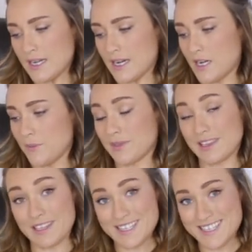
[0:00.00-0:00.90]

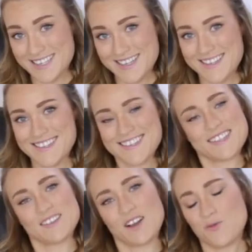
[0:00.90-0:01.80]

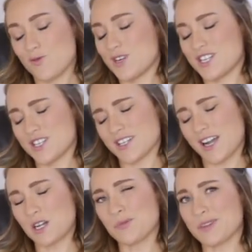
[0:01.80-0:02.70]
Listings, which
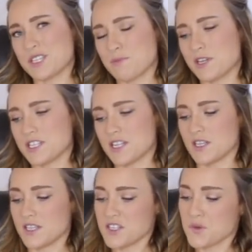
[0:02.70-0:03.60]
kind of pleased me to
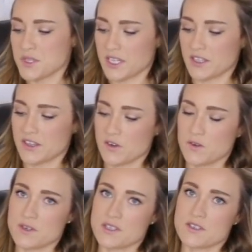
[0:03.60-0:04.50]
see this, was that
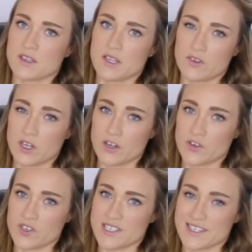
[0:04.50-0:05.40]
there is
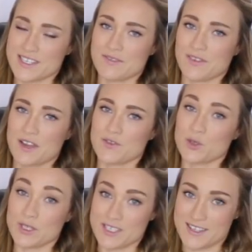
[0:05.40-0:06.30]
1,165
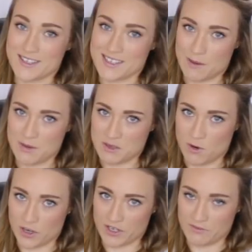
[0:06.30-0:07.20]
new listings coming to
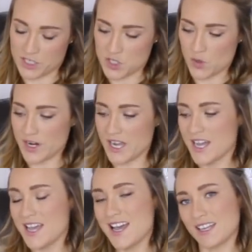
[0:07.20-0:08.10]
market in
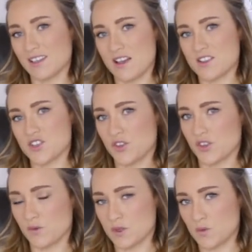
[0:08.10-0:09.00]
Victoria, and last year
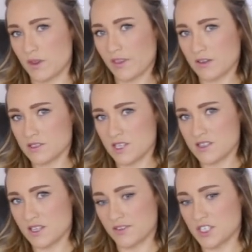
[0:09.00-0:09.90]
there was
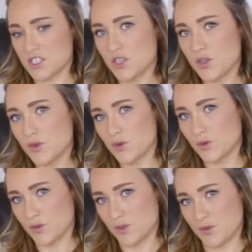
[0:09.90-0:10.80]

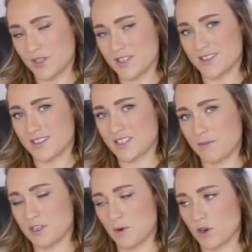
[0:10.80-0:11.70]
1,072 new listings
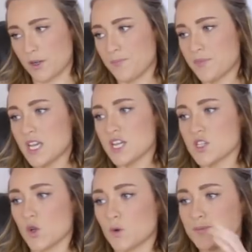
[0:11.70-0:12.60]
coming to market.
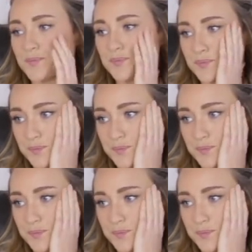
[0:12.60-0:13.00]
So